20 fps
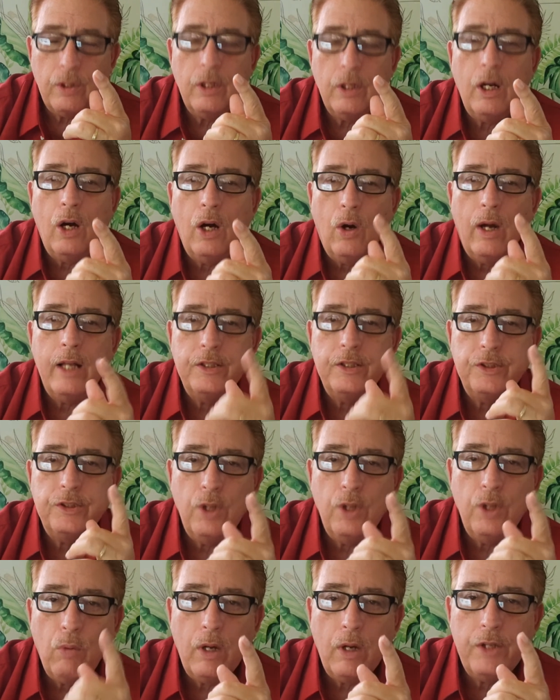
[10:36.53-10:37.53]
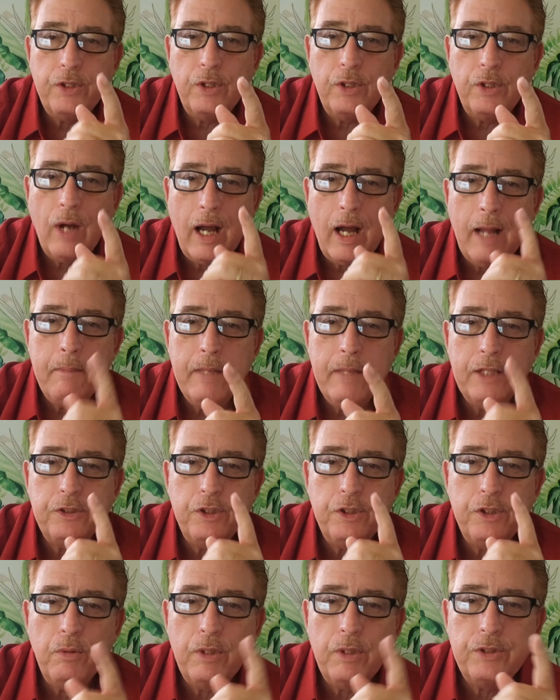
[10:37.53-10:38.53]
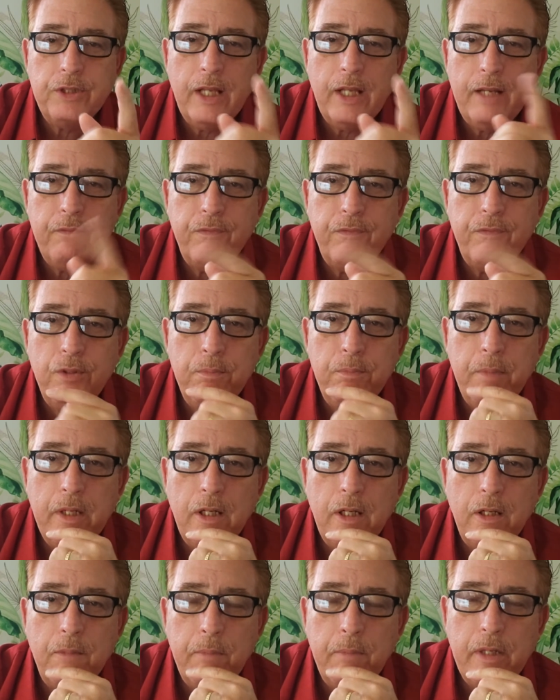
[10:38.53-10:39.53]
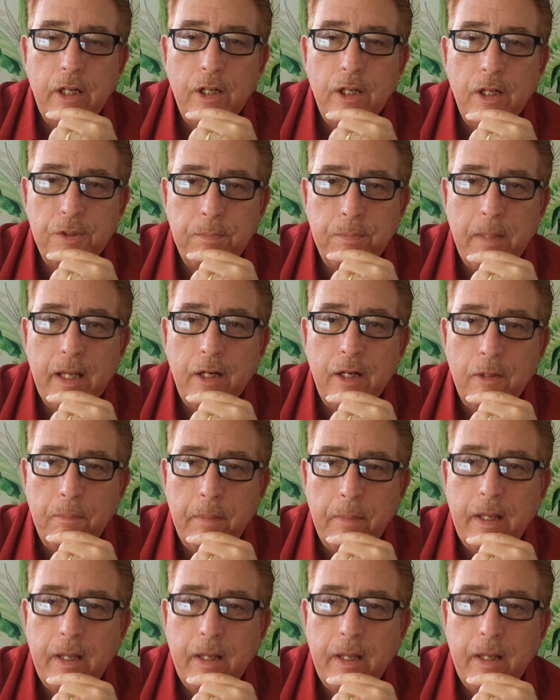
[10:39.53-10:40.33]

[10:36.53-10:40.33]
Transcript: Oh, I don't want to. I miss USA and food. Beer is better.